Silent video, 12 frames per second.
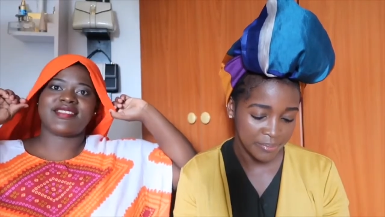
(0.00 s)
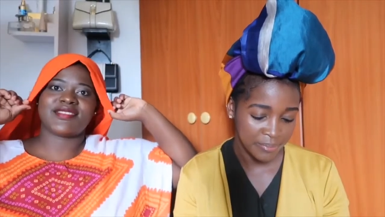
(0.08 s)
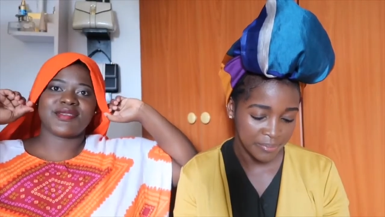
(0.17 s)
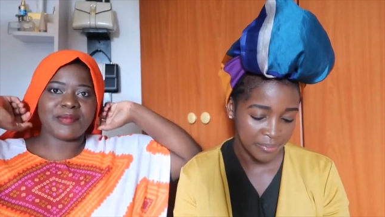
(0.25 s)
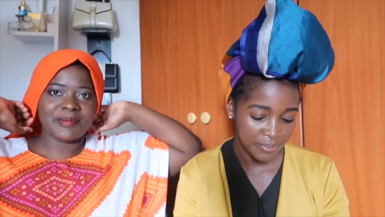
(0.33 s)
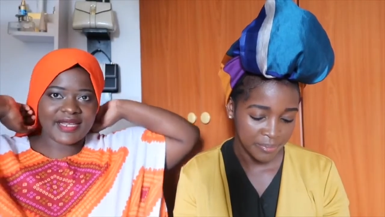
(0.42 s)

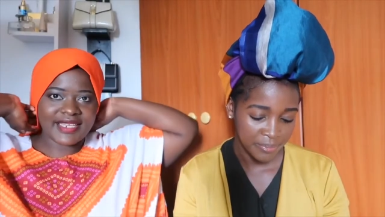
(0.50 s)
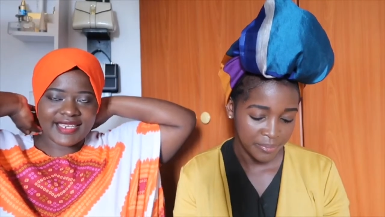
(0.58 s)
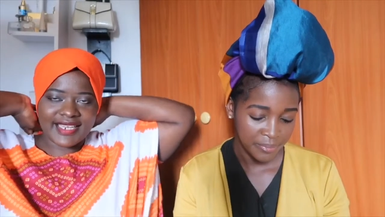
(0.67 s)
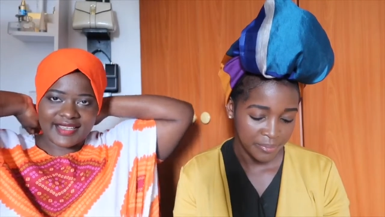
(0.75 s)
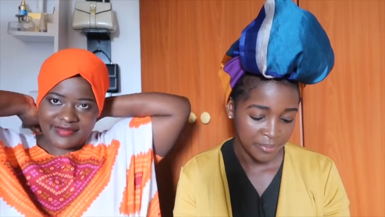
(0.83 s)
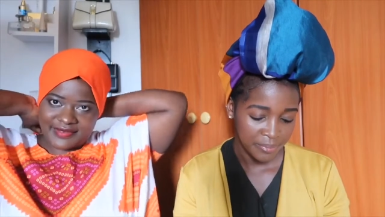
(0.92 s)
Speaker 1: so
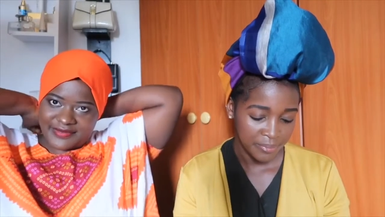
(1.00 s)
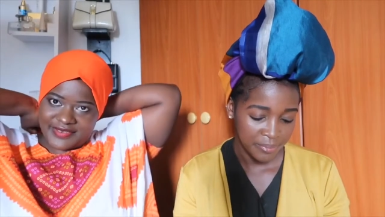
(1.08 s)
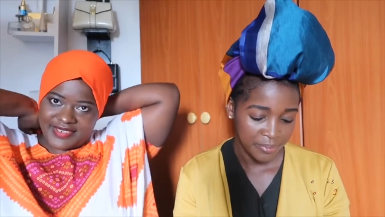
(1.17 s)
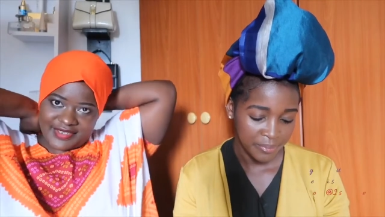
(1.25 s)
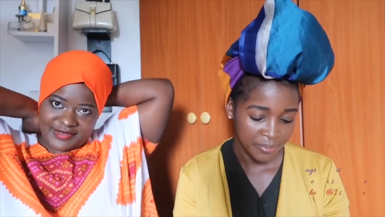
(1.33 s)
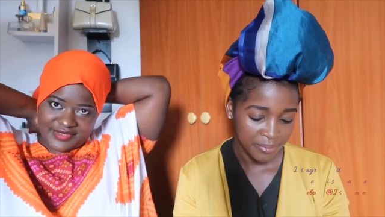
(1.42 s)
bad. I have a
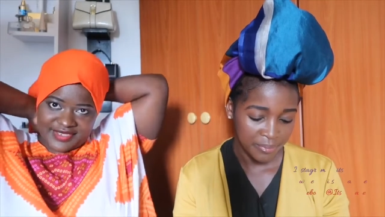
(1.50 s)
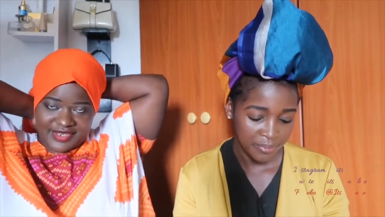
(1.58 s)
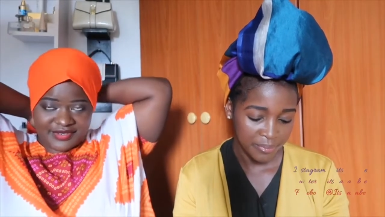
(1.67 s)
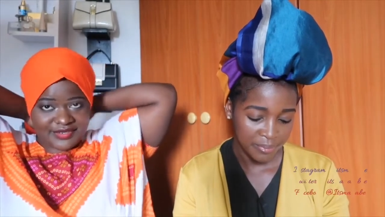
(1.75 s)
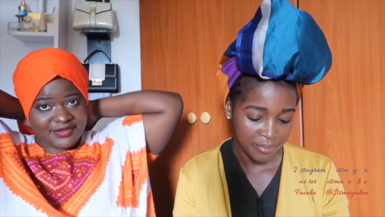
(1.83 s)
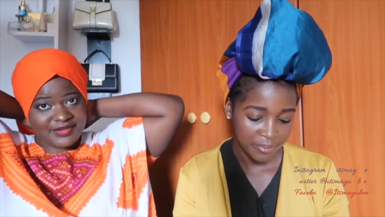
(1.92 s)
friend that knows
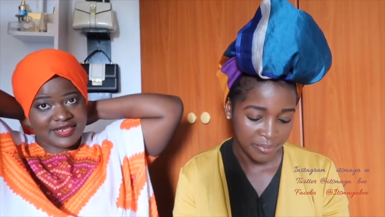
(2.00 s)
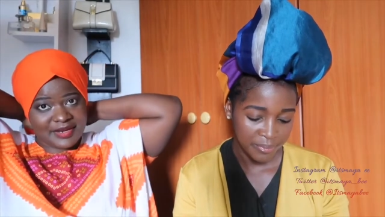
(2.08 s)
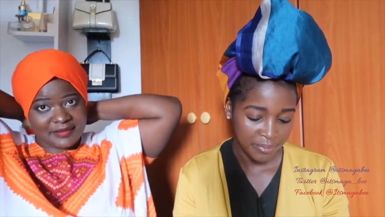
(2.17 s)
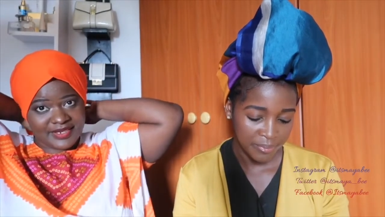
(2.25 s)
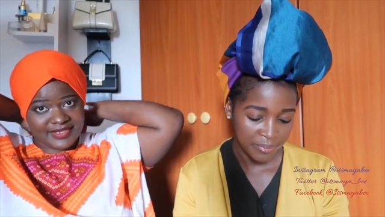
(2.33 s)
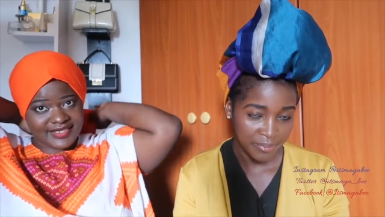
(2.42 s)
how to do
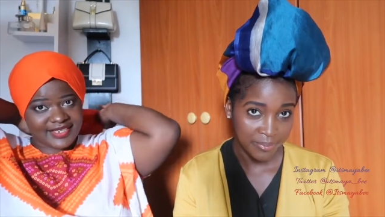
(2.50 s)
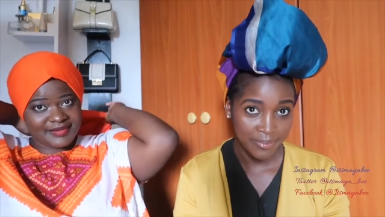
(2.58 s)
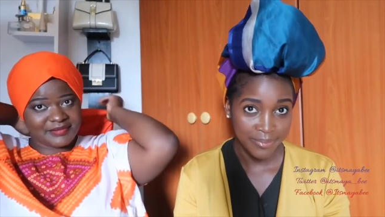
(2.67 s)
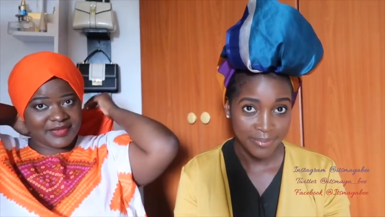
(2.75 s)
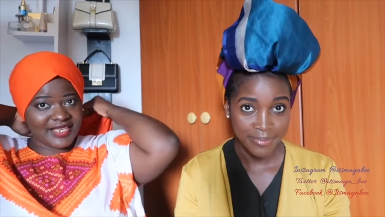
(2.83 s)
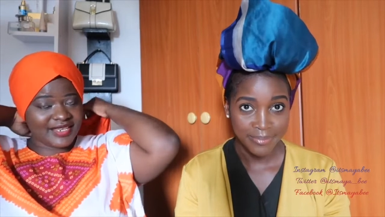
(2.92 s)
turbans,
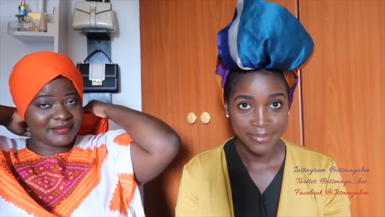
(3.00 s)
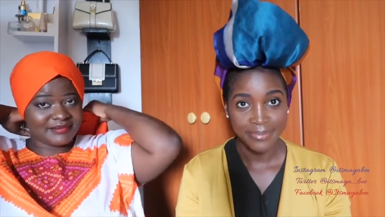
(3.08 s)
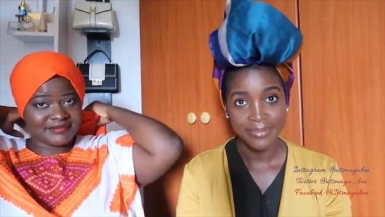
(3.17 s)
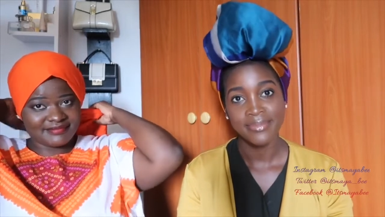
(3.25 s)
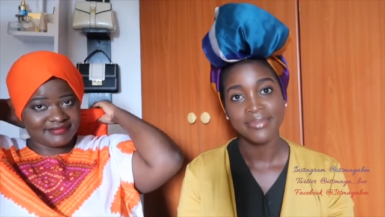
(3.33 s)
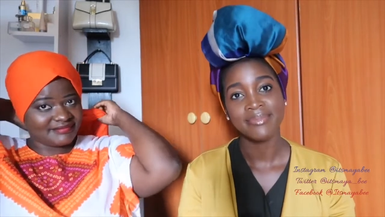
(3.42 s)
and me,
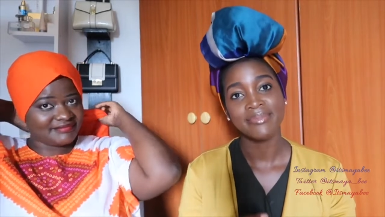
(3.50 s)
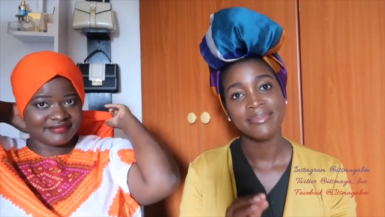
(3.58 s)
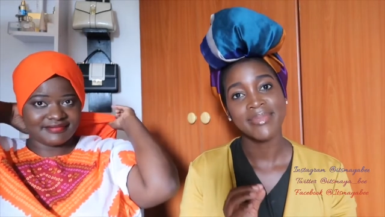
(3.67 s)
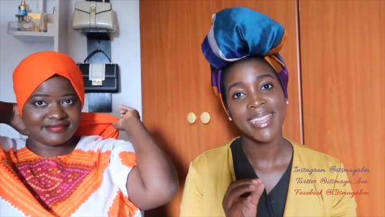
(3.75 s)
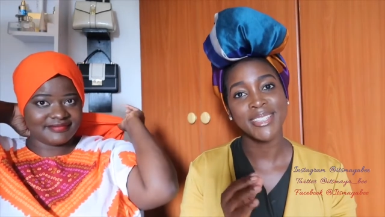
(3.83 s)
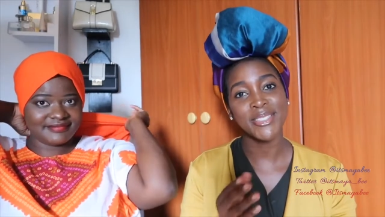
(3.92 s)

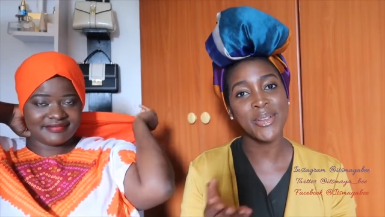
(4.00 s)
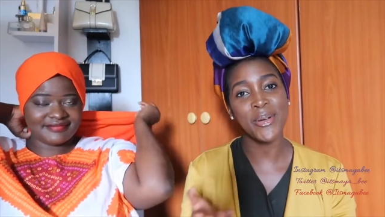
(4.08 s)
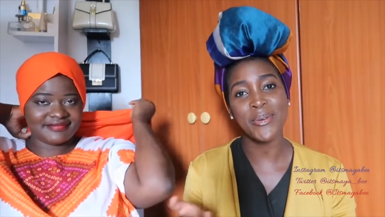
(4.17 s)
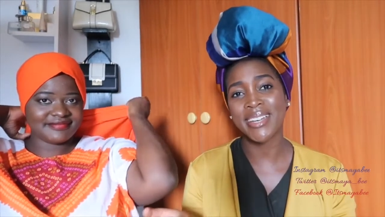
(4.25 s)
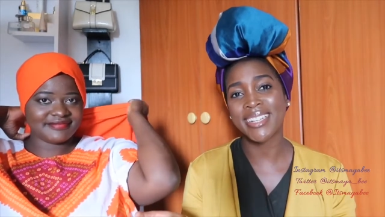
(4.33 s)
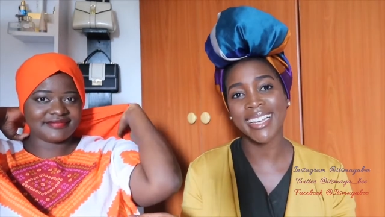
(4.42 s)
Speaker 2: she
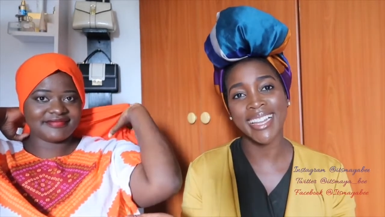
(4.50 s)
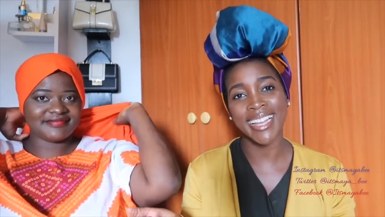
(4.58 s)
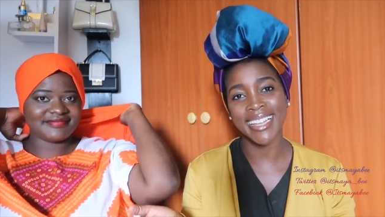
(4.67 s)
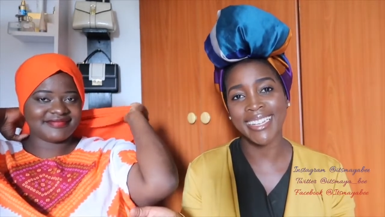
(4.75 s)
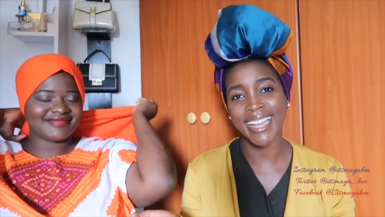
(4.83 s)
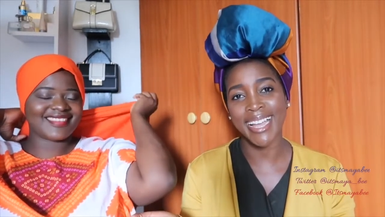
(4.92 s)
don't want to
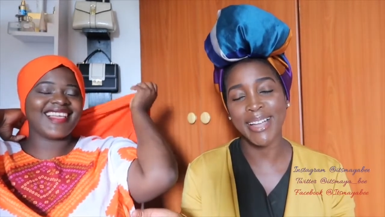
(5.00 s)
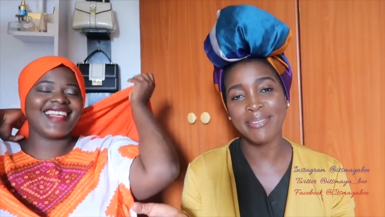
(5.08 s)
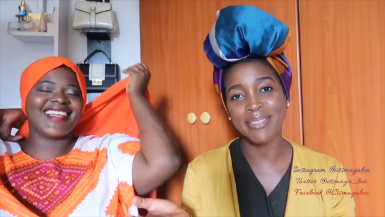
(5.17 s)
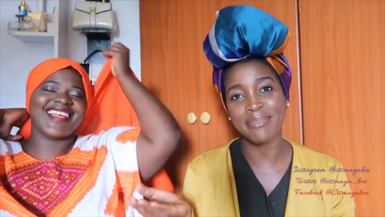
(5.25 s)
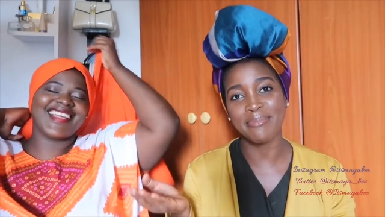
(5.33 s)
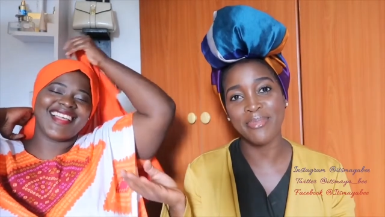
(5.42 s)
learn. I
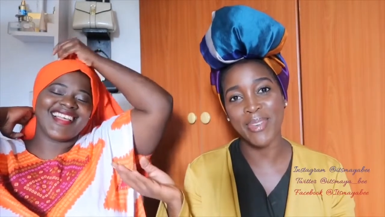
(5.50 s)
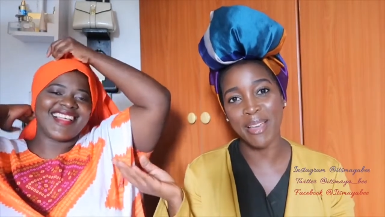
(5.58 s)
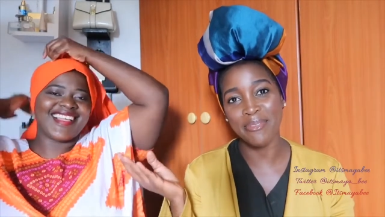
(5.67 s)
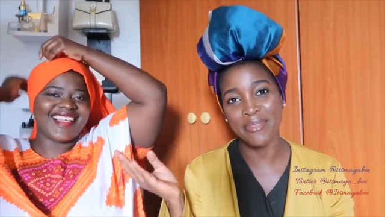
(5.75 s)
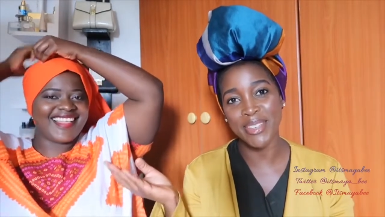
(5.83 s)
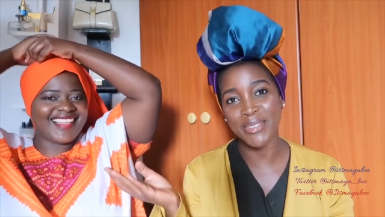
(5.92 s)
have
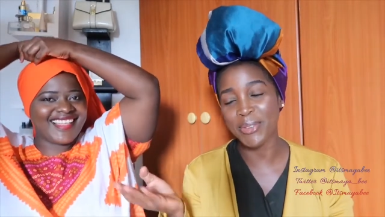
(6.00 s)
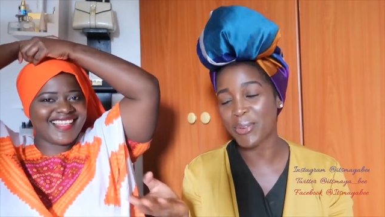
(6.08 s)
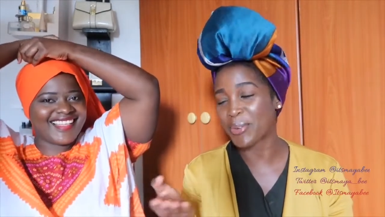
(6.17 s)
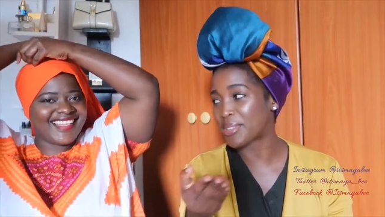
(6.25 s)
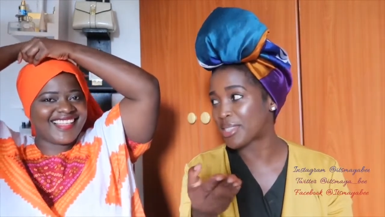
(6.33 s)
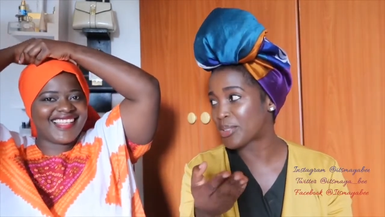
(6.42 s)
a
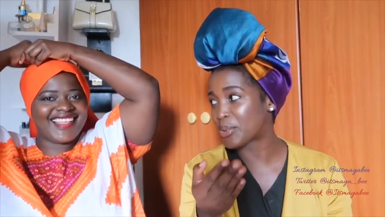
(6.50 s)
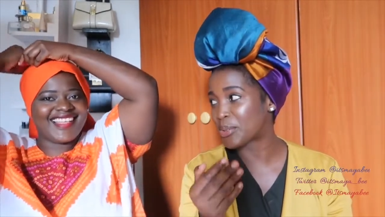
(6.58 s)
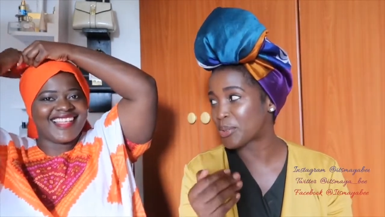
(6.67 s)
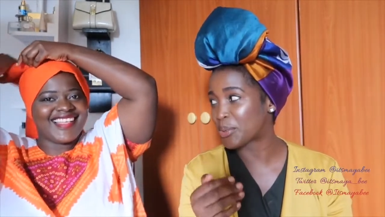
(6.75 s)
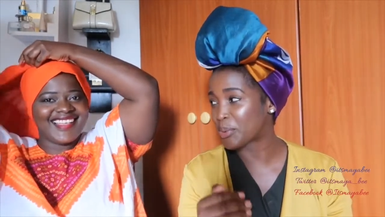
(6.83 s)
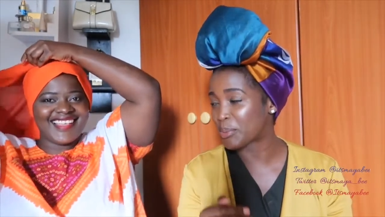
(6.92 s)
video on
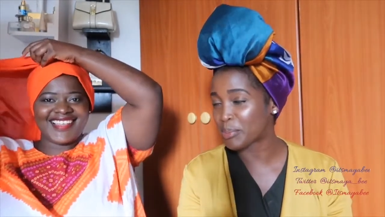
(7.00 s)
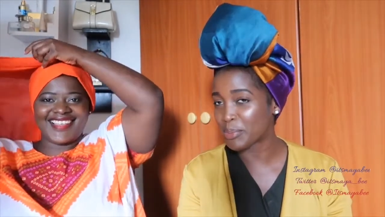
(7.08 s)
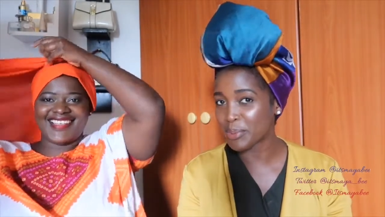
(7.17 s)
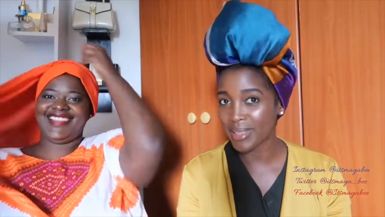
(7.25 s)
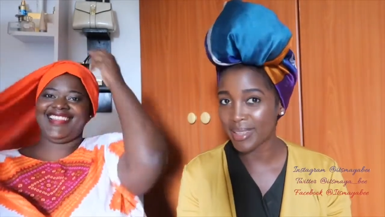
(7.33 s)
YouTube.